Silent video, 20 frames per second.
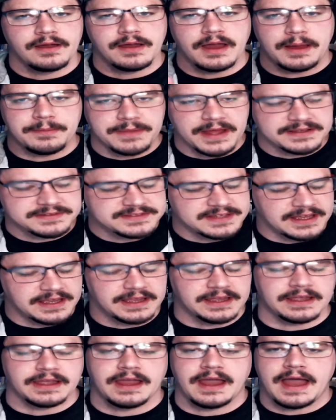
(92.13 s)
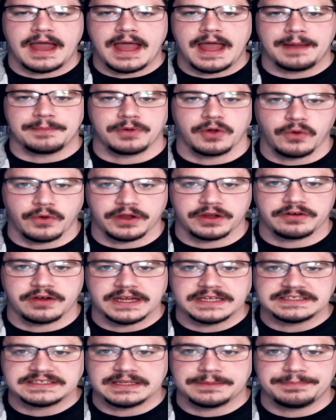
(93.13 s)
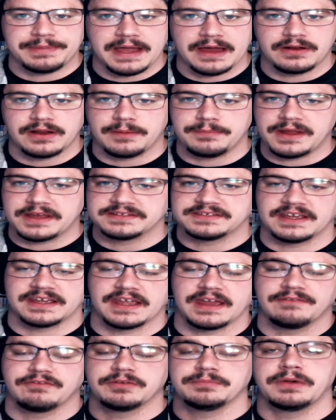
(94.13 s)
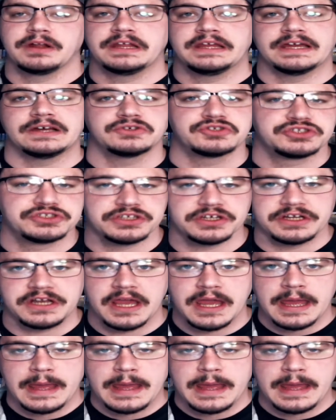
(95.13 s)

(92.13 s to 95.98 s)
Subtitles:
I'm not saying I'm going crazy about it. I'm not saying everybody else should.